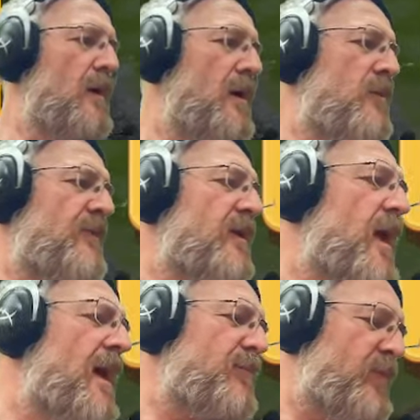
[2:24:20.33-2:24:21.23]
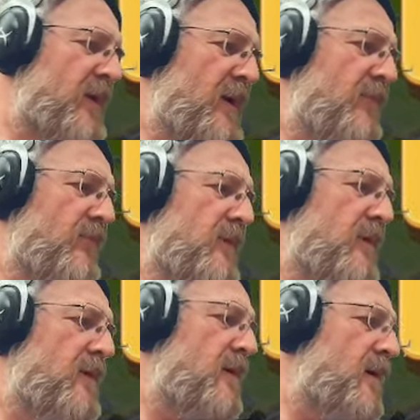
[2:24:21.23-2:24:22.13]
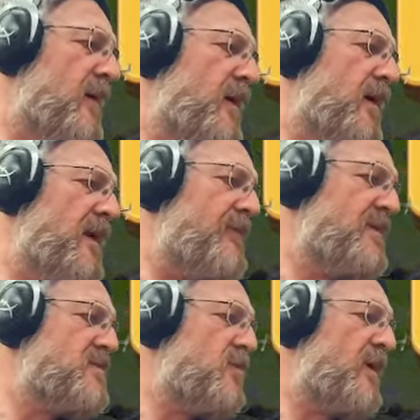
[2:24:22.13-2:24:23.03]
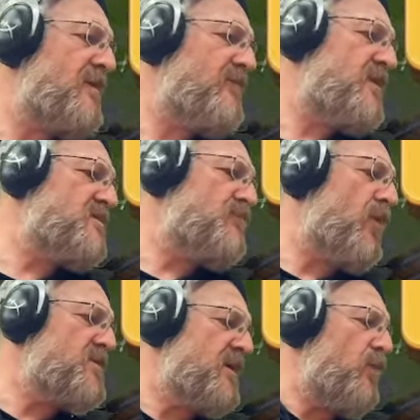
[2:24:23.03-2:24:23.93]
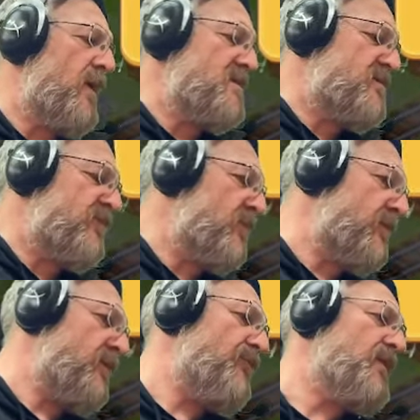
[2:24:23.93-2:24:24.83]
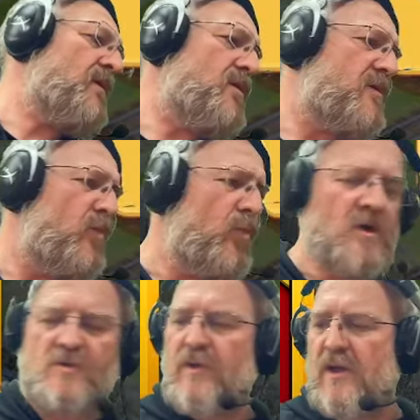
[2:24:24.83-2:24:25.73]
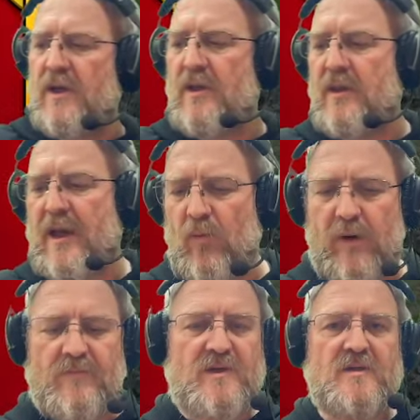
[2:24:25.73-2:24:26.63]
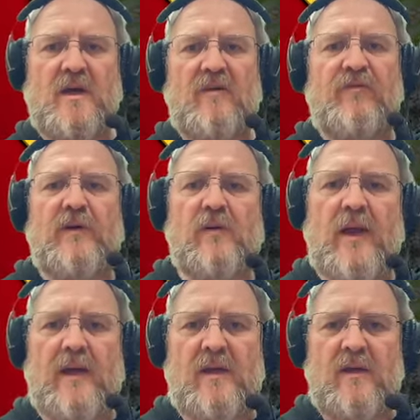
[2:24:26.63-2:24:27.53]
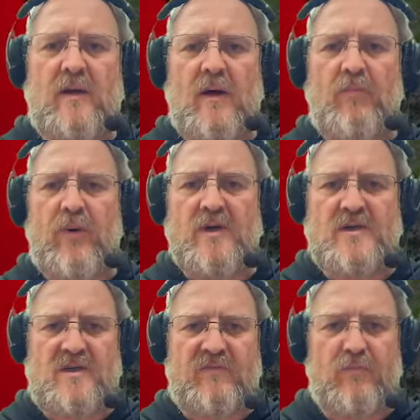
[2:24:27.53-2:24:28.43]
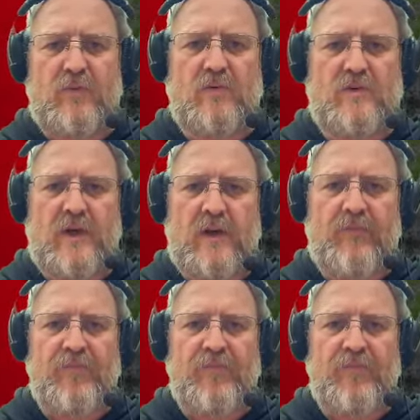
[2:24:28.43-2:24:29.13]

Well, if you like, Pete, let me do one of these mochi ones for you, and you can watch me eat that one since I feel like in a positive mood now.